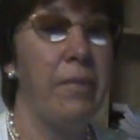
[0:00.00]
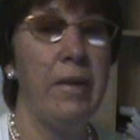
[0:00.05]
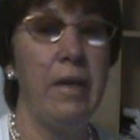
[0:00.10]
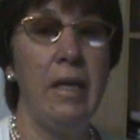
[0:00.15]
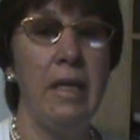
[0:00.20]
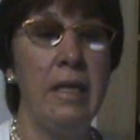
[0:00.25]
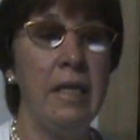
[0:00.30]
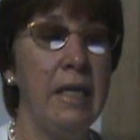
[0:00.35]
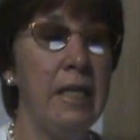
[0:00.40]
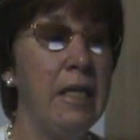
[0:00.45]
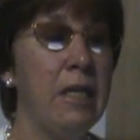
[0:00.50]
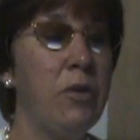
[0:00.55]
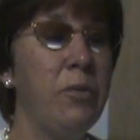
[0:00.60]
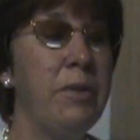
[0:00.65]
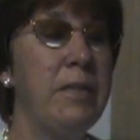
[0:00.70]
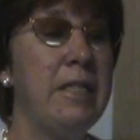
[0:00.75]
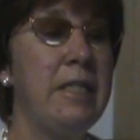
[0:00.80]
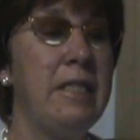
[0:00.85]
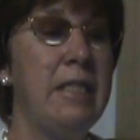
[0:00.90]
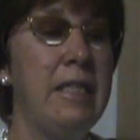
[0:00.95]

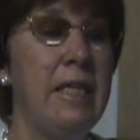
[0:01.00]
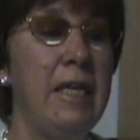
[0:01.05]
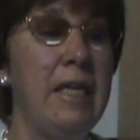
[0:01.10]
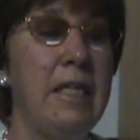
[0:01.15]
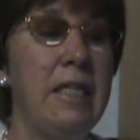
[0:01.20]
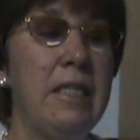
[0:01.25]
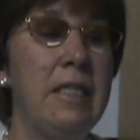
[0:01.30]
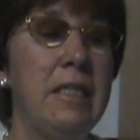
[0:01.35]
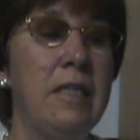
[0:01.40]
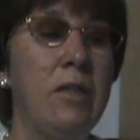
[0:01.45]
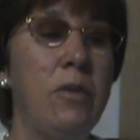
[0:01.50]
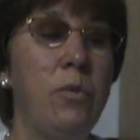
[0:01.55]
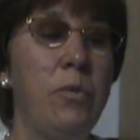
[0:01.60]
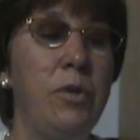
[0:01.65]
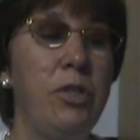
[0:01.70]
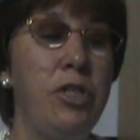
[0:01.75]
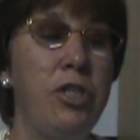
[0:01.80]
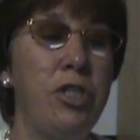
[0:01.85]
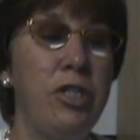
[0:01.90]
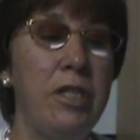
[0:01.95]
inadequate states
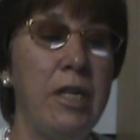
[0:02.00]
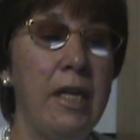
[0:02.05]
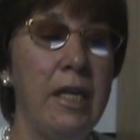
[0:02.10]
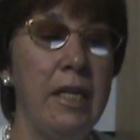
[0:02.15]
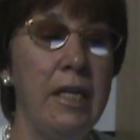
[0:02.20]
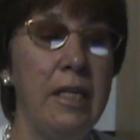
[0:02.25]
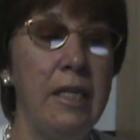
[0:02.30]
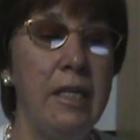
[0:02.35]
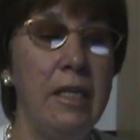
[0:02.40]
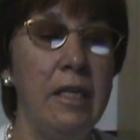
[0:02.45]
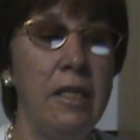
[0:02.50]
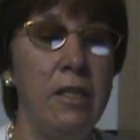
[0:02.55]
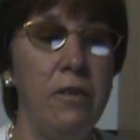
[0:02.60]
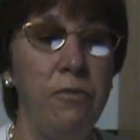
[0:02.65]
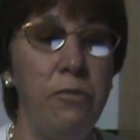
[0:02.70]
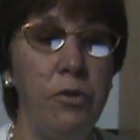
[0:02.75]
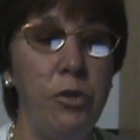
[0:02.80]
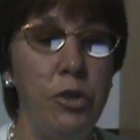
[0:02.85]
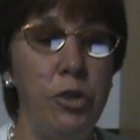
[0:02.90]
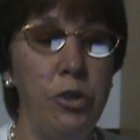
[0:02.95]
which targeted
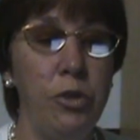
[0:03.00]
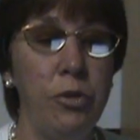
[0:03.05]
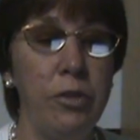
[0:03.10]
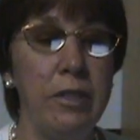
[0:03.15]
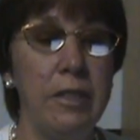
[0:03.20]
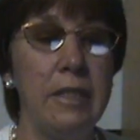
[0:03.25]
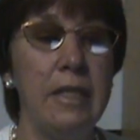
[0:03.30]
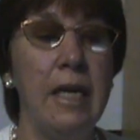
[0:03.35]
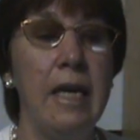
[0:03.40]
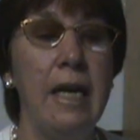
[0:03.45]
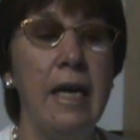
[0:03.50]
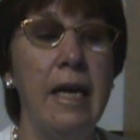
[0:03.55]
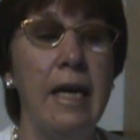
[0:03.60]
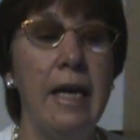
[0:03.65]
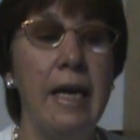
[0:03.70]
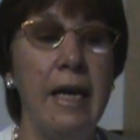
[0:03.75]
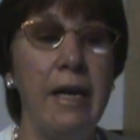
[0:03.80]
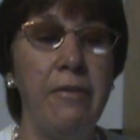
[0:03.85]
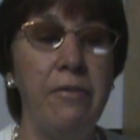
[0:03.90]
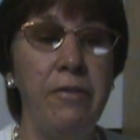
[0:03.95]
individuals
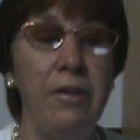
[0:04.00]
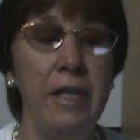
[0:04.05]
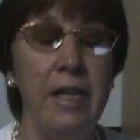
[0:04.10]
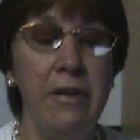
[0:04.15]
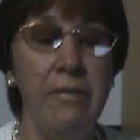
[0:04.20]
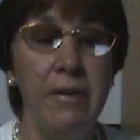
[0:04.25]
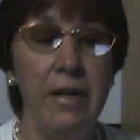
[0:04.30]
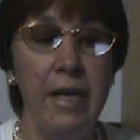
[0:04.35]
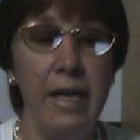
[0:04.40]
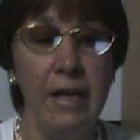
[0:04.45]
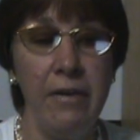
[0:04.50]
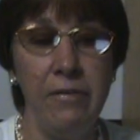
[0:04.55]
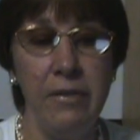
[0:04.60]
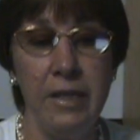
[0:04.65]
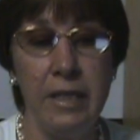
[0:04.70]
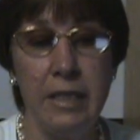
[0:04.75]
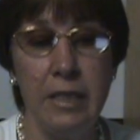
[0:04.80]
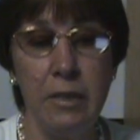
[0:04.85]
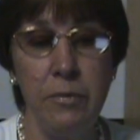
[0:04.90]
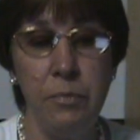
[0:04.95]
have never ever
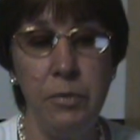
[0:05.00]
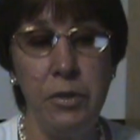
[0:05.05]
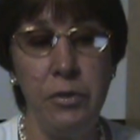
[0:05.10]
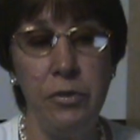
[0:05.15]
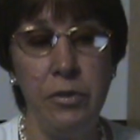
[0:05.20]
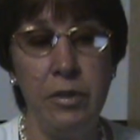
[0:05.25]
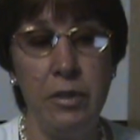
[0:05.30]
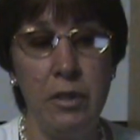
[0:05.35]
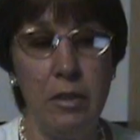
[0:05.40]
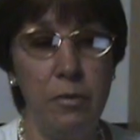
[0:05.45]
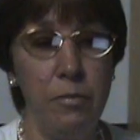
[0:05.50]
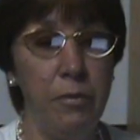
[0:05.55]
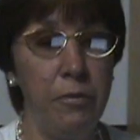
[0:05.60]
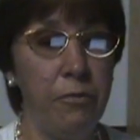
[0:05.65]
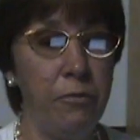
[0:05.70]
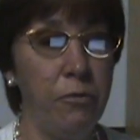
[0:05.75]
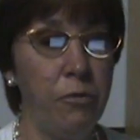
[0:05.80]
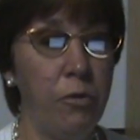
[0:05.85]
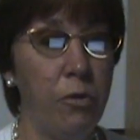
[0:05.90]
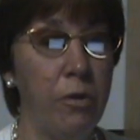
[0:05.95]
experienced
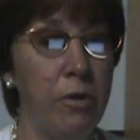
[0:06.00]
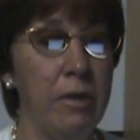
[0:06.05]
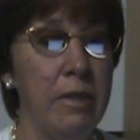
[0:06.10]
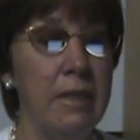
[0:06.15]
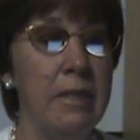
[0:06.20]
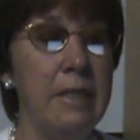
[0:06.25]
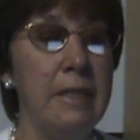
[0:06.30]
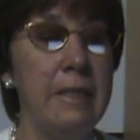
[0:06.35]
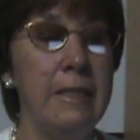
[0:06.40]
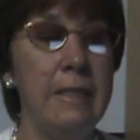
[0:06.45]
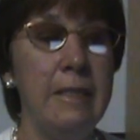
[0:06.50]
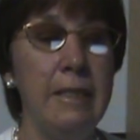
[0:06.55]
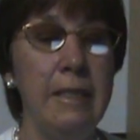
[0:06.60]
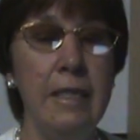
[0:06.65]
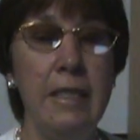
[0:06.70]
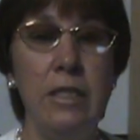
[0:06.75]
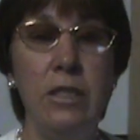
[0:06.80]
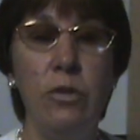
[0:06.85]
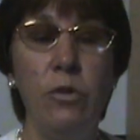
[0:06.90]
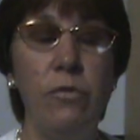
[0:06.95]
before,
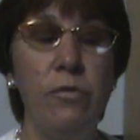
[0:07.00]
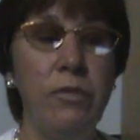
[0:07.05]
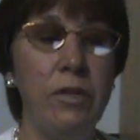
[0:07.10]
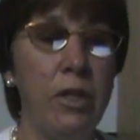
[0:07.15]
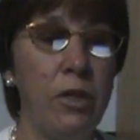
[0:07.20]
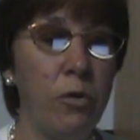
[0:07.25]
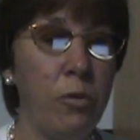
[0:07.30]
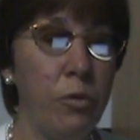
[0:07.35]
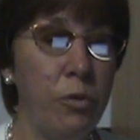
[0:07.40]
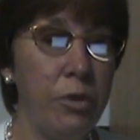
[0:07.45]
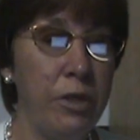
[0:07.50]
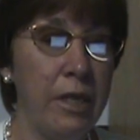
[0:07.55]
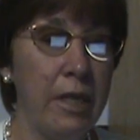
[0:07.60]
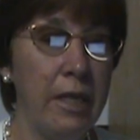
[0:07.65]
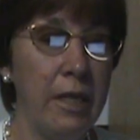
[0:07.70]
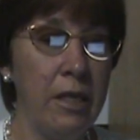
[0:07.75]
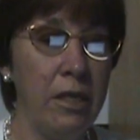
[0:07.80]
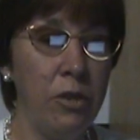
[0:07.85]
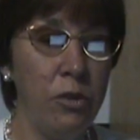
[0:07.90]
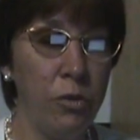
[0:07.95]
states of
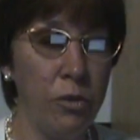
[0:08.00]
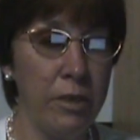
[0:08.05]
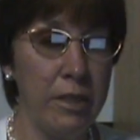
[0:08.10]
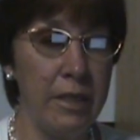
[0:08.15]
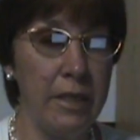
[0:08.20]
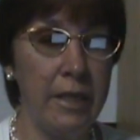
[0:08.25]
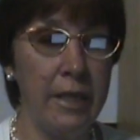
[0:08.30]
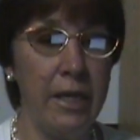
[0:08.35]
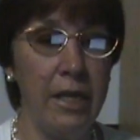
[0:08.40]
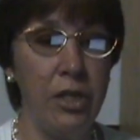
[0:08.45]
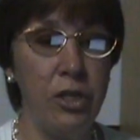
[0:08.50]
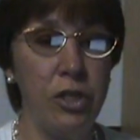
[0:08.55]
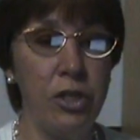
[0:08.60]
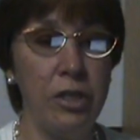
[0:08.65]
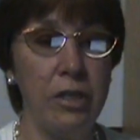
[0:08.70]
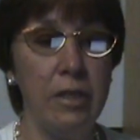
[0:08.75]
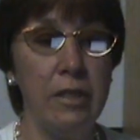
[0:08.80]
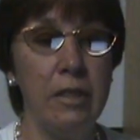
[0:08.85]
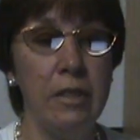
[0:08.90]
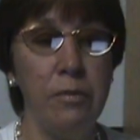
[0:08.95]
narcotic
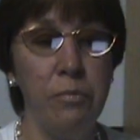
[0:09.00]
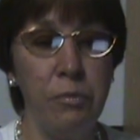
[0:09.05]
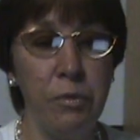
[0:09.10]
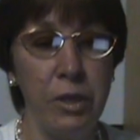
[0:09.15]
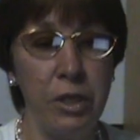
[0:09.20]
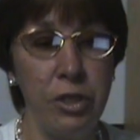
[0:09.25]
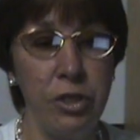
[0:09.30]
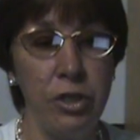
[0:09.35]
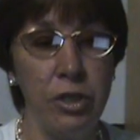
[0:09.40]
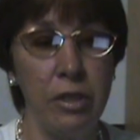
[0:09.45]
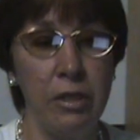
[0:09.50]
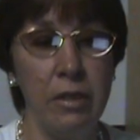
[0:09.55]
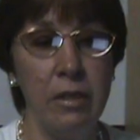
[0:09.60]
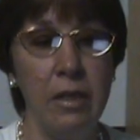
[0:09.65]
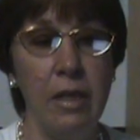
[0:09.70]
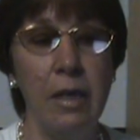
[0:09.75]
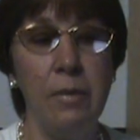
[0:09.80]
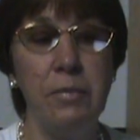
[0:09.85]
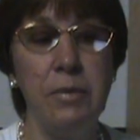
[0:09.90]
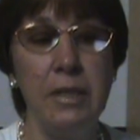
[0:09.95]
intoxication, depression,
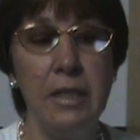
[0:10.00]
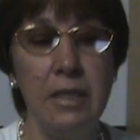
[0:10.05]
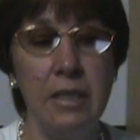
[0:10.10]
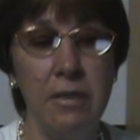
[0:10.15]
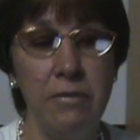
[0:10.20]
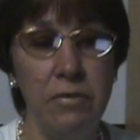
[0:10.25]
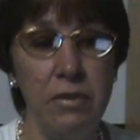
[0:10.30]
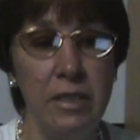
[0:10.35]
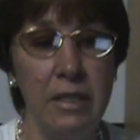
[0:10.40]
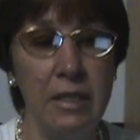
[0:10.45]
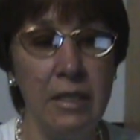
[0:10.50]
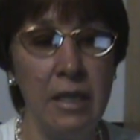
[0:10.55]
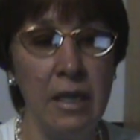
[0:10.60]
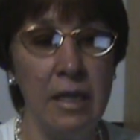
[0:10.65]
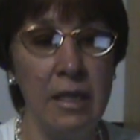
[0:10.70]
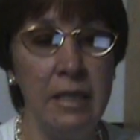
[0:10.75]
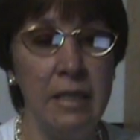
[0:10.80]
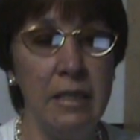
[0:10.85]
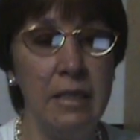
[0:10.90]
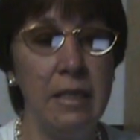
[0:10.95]
obsessive
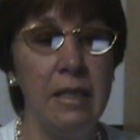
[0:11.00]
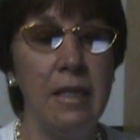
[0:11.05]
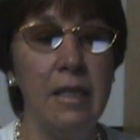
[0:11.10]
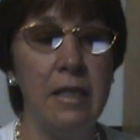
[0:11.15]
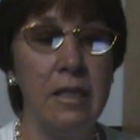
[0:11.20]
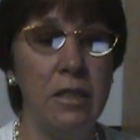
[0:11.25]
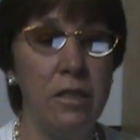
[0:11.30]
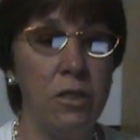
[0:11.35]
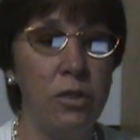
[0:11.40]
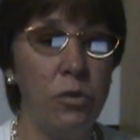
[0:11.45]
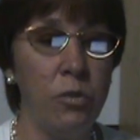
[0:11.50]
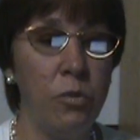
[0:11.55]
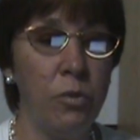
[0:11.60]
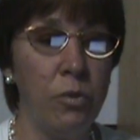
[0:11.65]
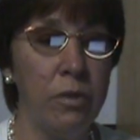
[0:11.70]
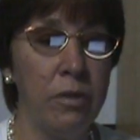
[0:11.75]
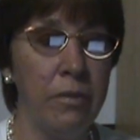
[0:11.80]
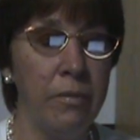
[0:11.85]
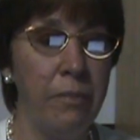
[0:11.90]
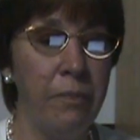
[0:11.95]
desires, and so
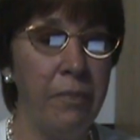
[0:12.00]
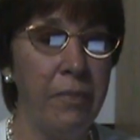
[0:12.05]
on.